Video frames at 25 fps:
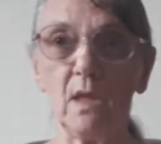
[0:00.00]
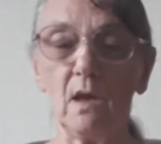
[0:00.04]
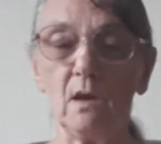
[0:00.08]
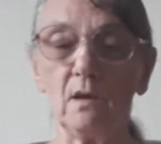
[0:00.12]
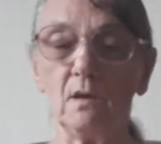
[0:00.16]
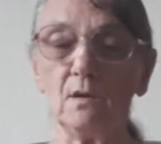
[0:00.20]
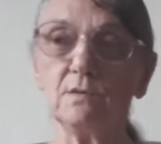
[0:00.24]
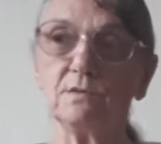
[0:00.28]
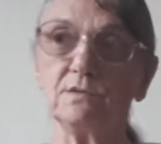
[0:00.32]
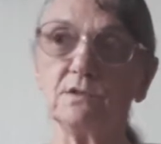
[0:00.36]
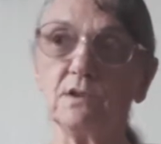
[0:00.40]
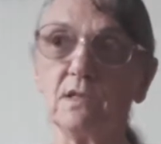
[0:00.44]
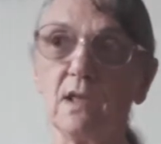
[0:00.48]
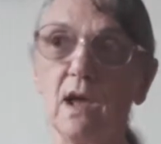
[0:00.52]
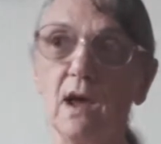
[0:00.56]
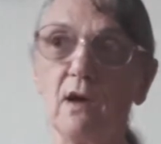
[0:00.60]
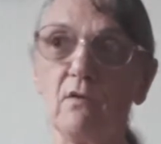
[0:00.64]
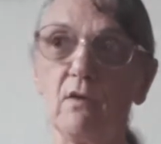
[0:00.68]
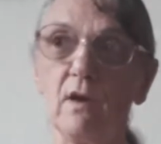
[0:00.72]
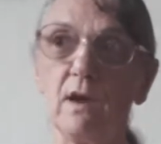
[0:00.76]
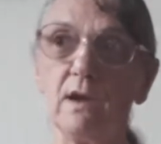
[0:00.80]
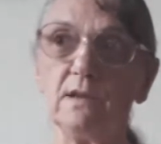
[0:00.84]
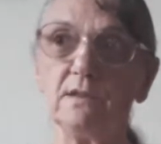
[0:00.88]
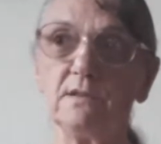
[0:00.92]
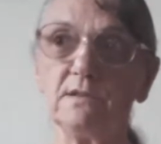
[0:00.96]
Wasn't that
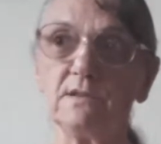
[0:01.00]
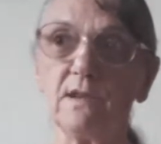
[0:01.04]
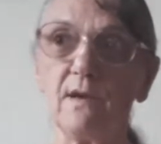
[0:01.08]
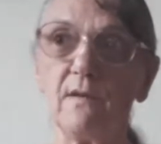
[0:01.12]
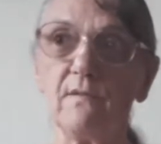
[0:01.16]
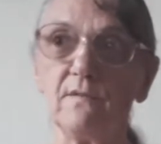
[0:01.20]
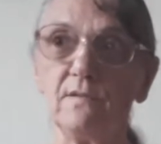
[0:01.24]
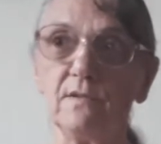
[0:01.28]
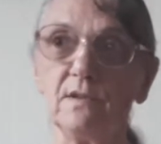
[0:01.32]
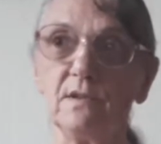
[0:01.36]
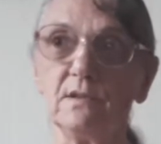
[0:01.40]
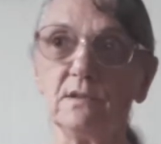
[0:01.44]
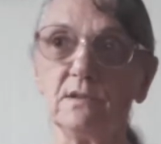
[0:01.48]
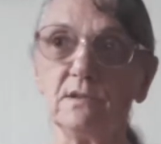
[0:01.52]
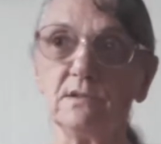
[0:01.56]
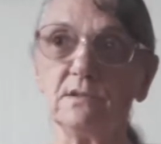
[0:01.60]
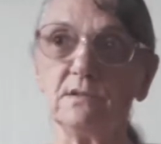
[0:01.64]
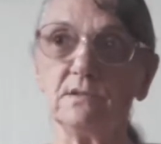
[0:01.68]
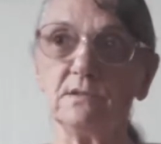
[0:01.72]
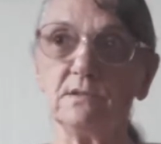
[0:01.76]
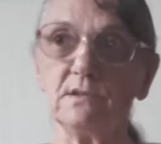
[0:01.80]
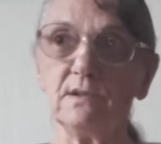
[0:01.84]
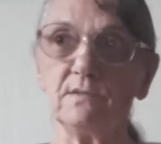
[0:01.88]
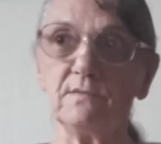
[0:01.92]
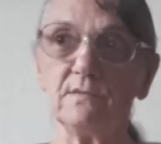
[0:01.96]
right?
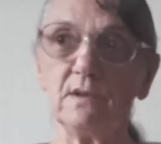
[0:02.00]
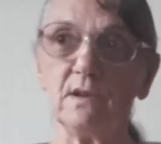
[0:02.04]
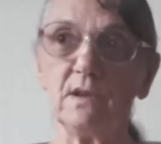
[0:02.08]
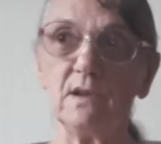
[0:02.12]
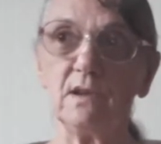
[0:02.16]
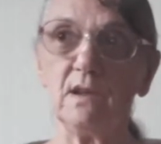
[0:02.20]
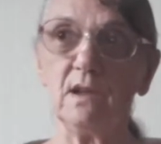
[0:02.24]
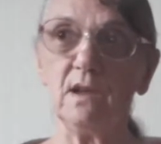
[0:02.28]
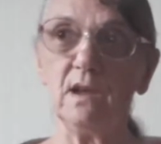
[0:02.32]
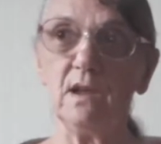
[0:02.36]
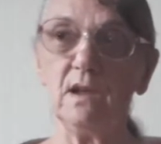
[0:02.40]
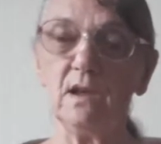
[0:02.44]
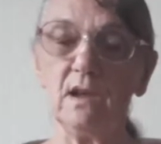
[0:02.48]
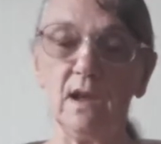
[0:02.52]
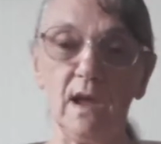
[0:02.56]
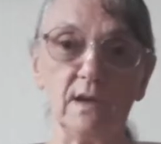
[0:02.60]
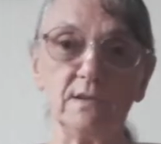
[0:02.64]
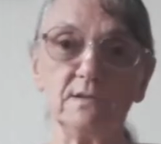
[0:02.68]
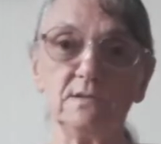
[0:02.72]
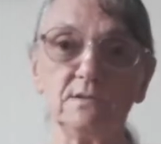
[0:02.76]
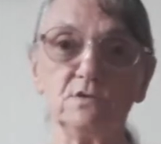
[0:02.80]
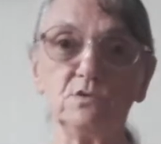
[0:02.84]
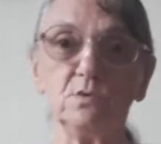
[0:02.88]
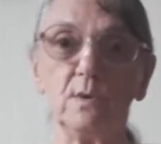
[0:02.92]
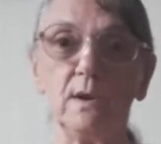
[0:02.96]

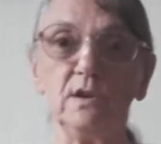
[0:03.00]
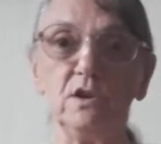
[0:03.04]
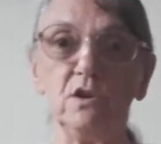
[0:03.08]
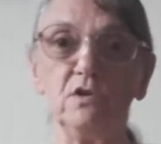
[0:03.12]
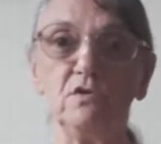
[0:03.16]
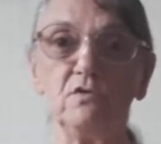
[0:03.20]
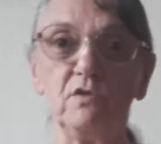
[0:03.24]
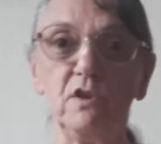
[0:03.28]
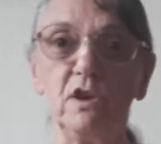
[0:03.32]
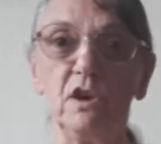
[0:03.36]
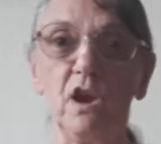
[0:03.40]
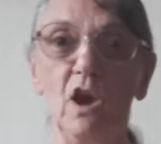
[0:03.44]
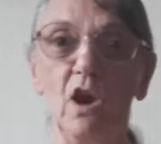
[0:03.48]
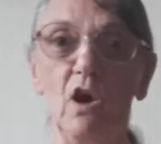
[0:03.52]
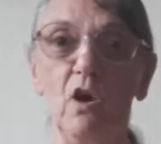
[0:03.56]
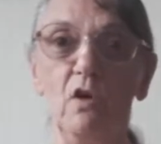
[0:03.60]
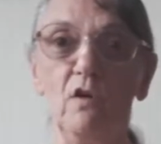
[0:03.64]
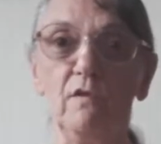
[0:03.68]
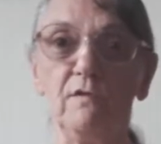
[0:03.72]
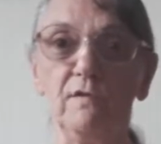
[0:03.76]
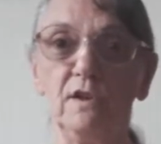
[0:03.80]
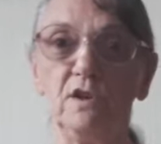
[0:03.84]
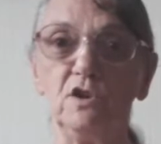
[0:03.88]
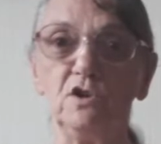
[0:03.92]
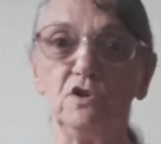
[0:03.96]
Yes, 23 and a
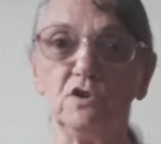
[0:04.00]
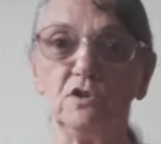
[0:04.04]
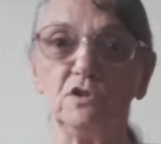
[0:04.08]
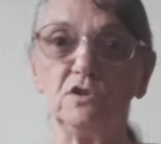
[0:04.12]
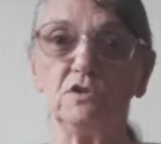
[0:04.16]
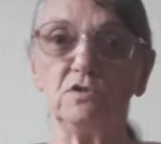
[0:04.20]
half inches.